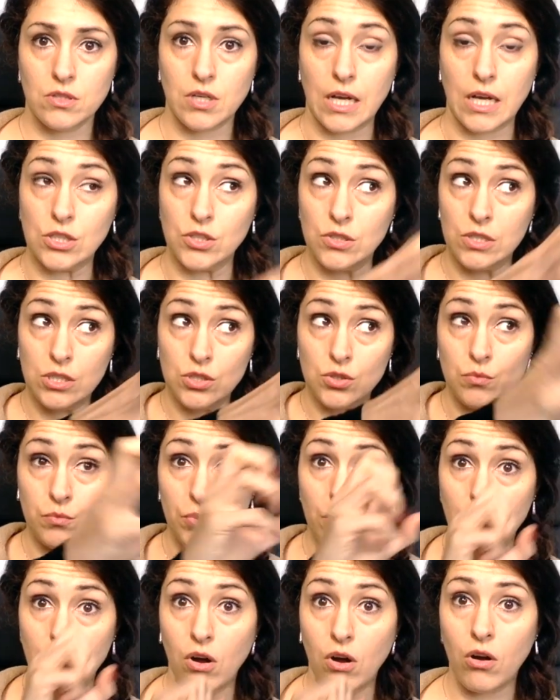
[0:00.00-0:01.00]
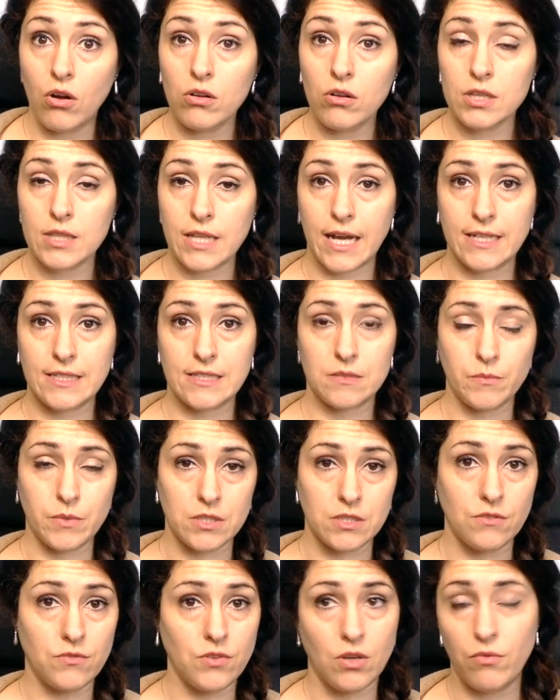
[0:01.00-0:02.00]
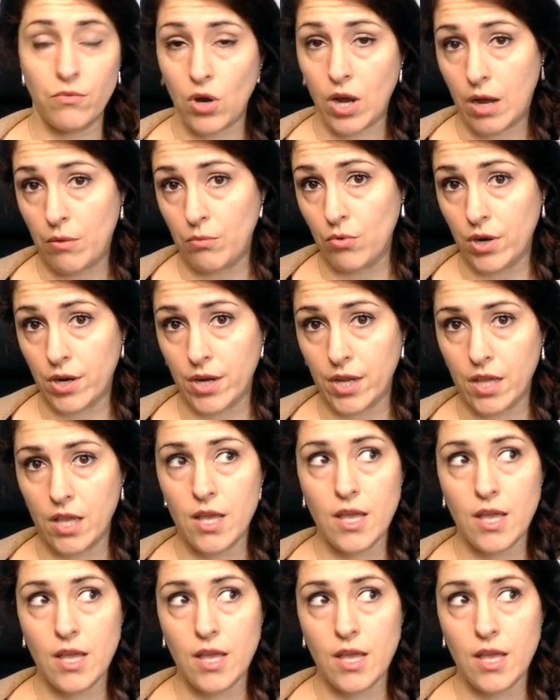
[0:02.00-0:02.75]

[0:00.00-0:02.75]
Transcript: And you need to bring all that specific vocabulary.